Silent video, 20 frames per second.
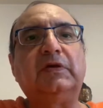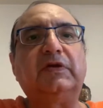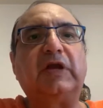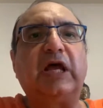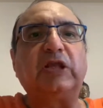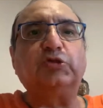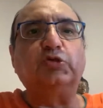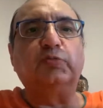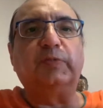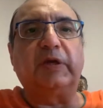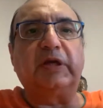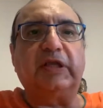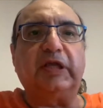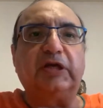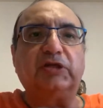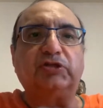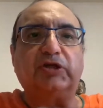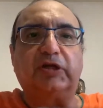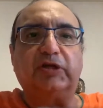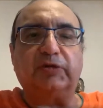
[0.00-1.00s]
Raju Ban
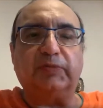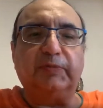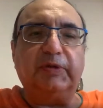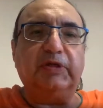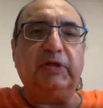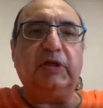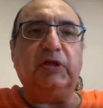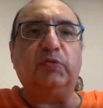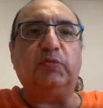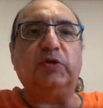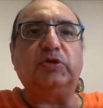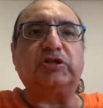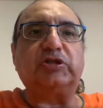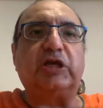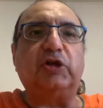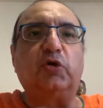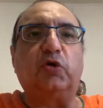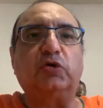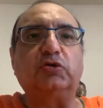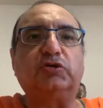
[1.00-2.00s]
Gaya Gentleman, in which
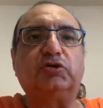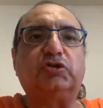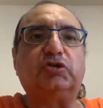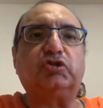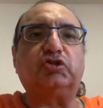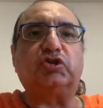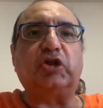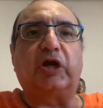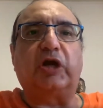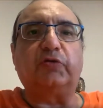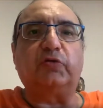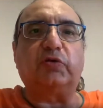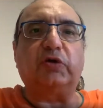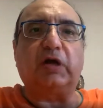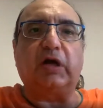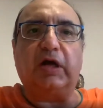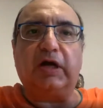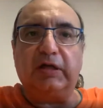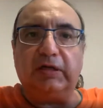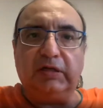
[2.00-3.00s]
I launched Shah Rukh
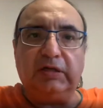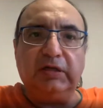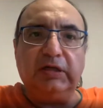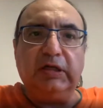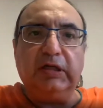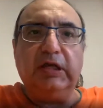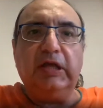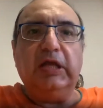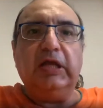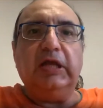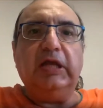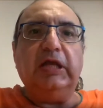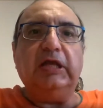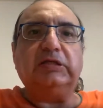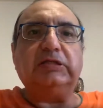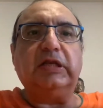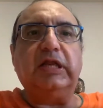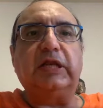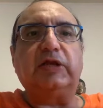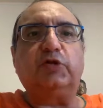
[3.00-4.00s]
Khan.
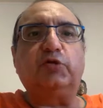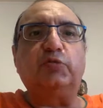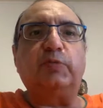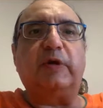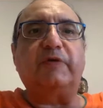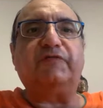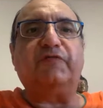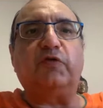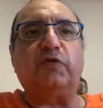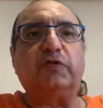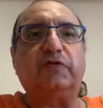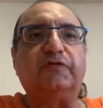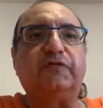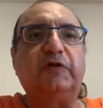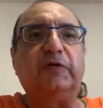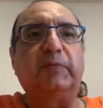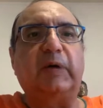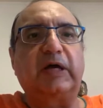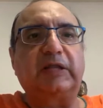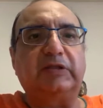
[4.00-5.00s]
It led to my fourth
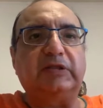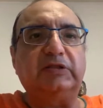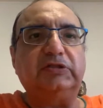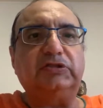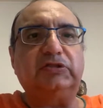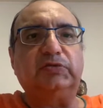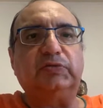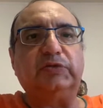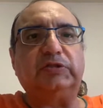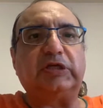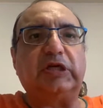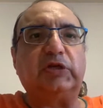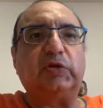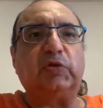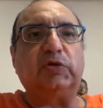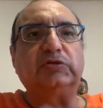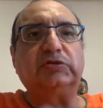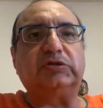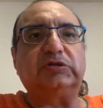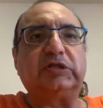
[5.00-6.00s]
film, Atish, in which I
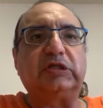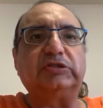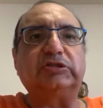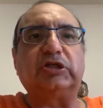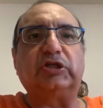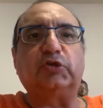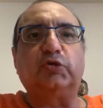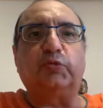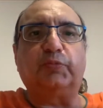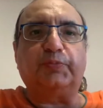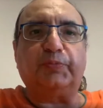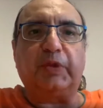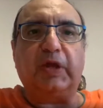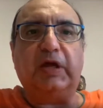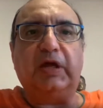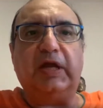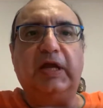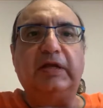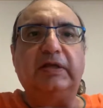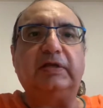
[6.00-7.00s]
launched Sanjay
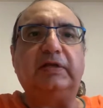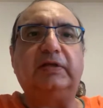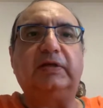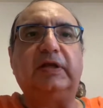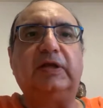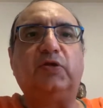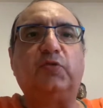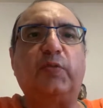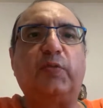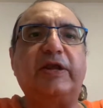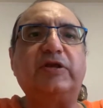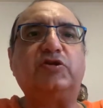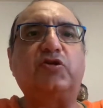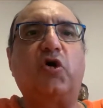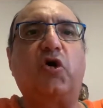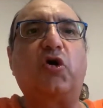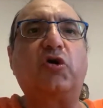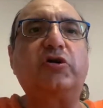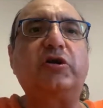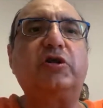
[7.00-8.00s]
Gupta. And it went
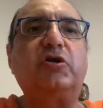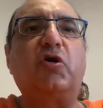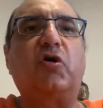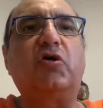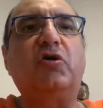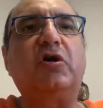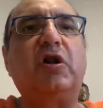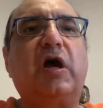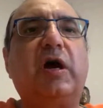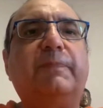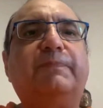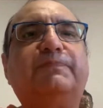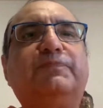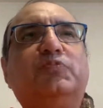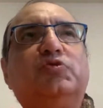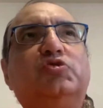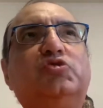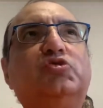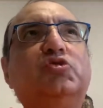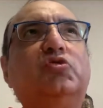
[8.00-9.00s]
on and on up
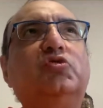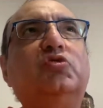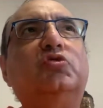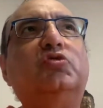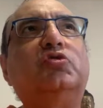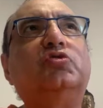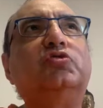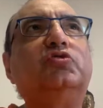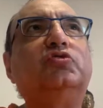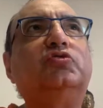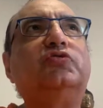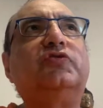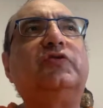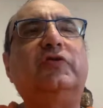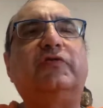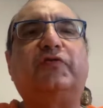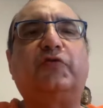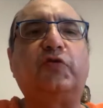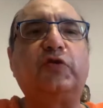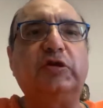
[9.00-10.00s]
to
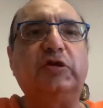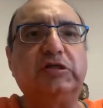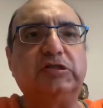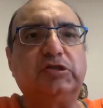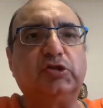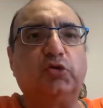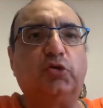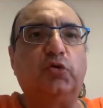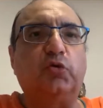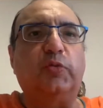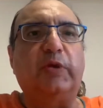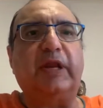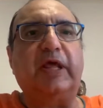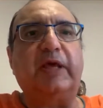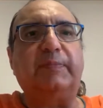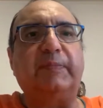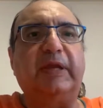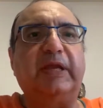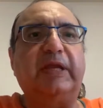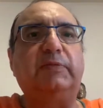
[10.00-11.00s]
3 or 4 years ago when
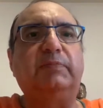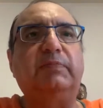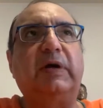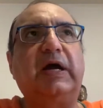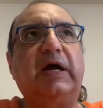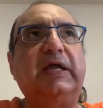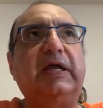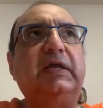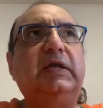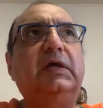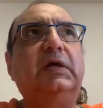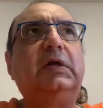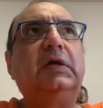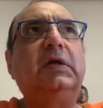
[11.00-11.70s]
I made my,